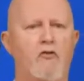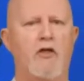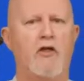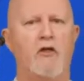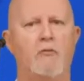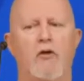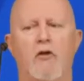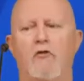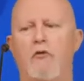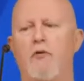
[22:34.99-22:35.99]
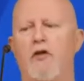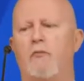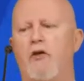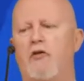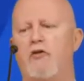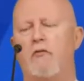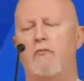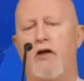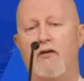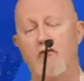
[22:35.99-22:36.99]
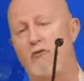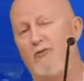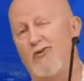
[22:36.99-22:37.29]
keep the big picture in mind, and you